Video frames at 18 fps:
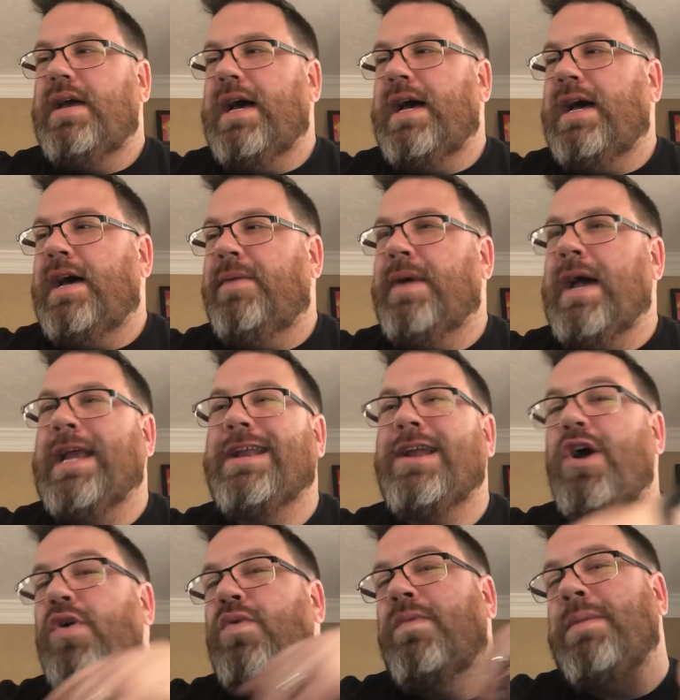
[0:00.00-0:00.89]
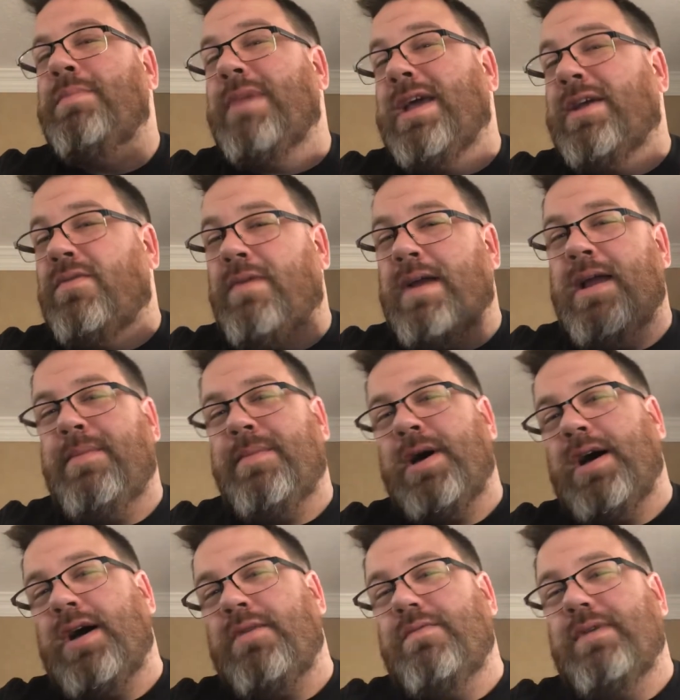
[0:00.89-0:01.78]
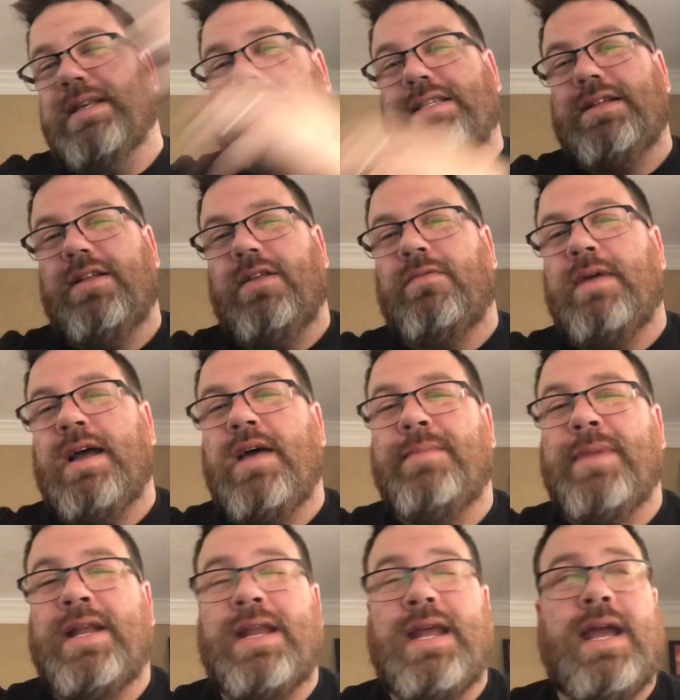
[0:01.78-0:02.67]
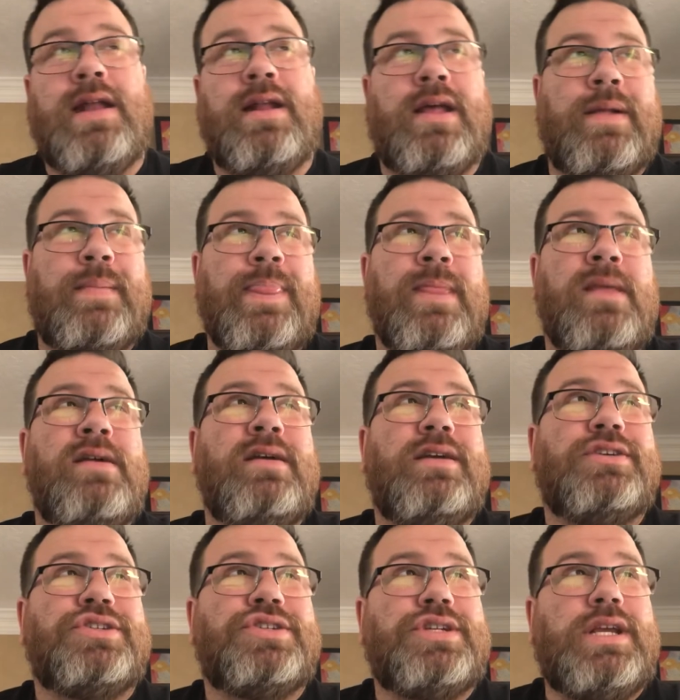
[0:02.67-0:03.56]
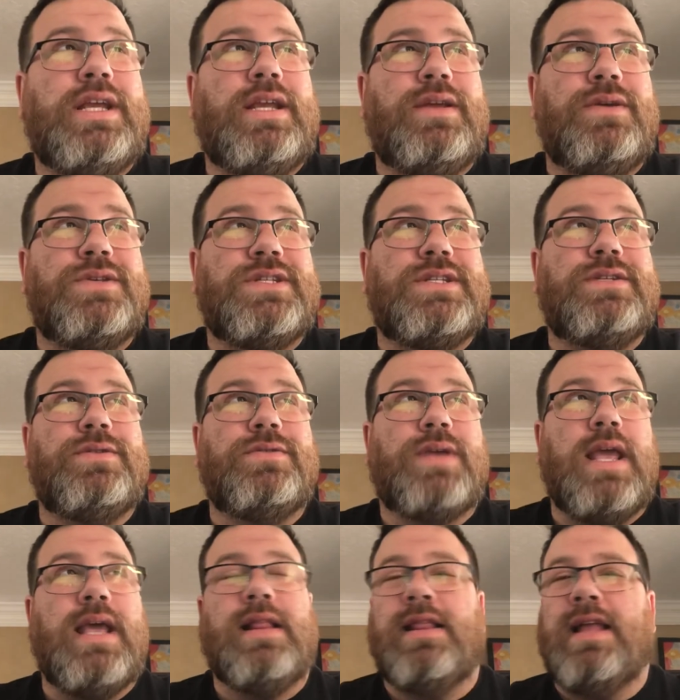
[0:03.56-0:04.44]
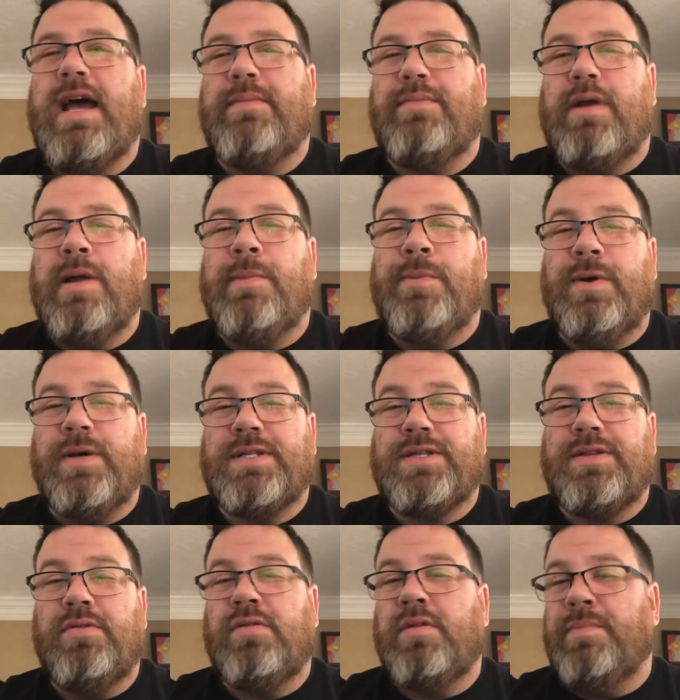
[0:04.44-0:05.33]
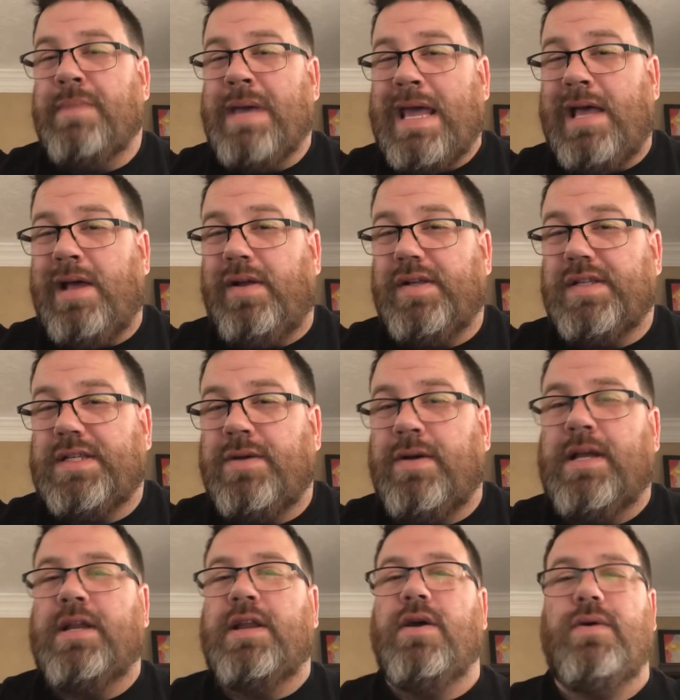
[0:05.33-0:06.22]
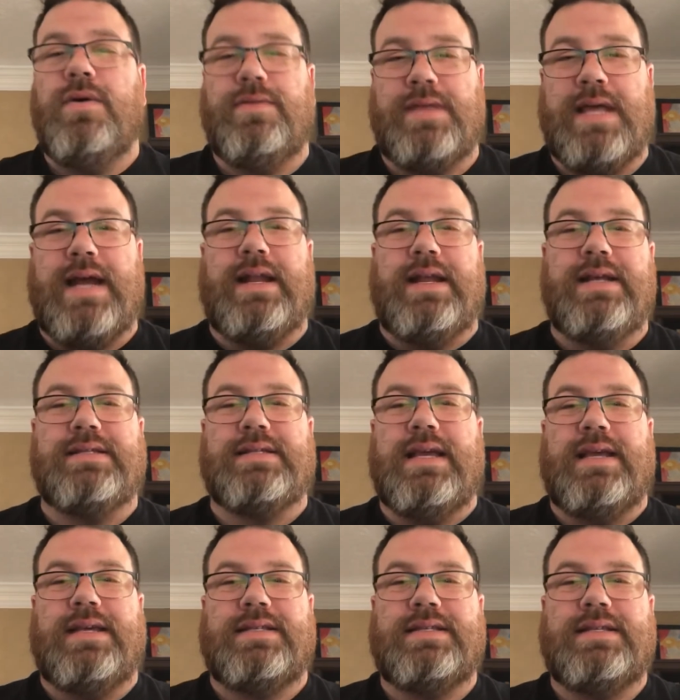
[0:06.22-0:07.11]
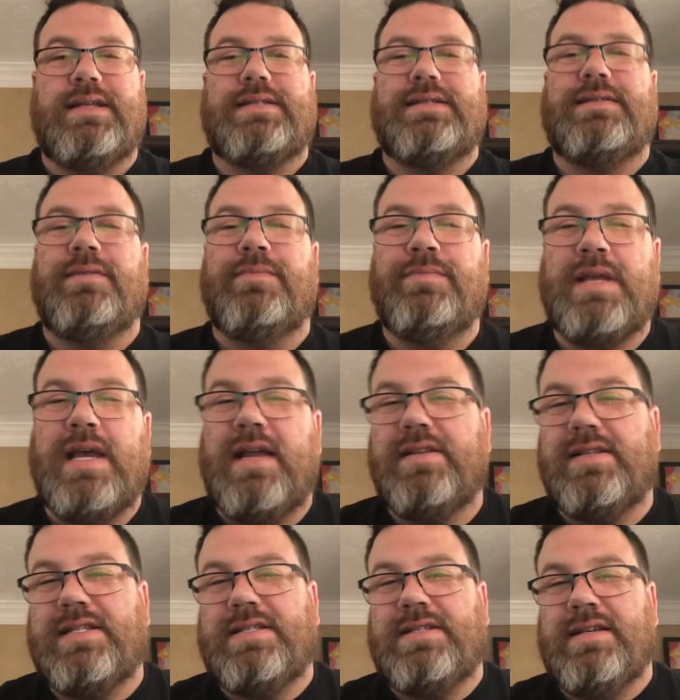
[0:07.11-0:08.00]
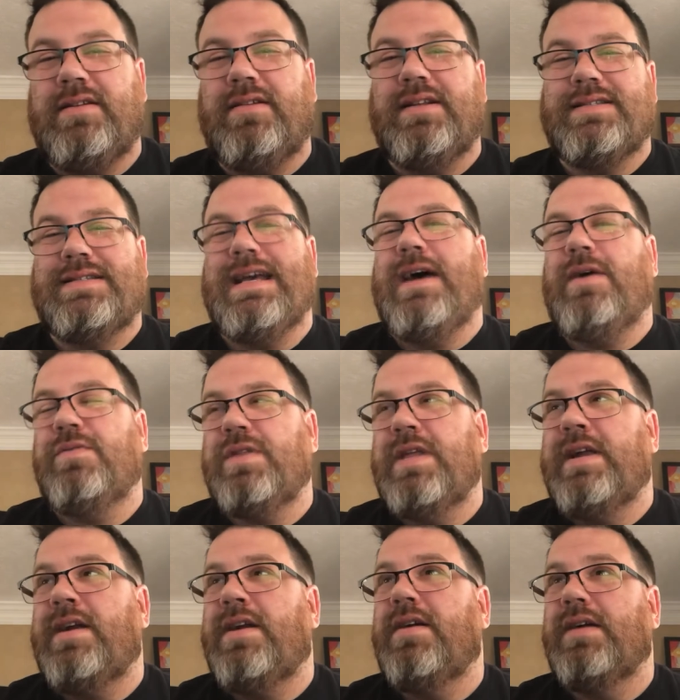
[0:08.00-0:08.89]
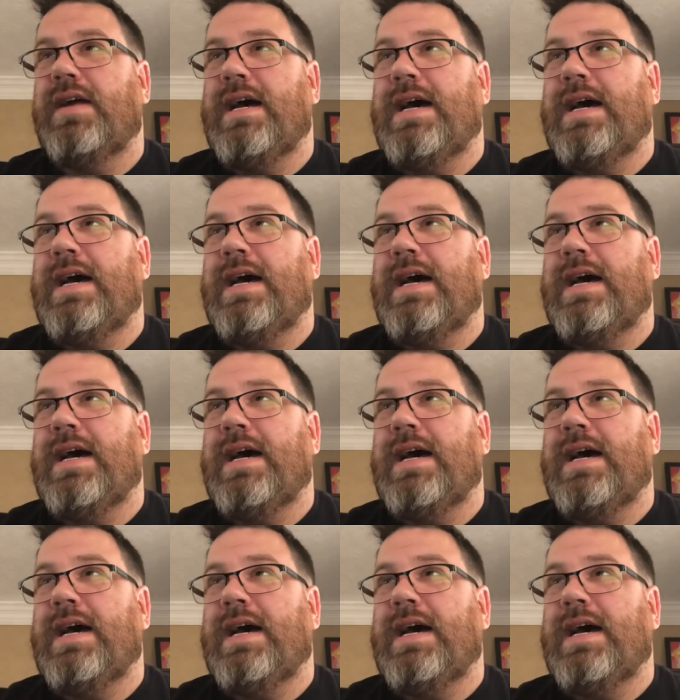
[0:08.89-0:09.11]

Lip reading: I know when my grandma was still around, my Nana, she used to get library books through the mail. So I know that is a system that still is out there.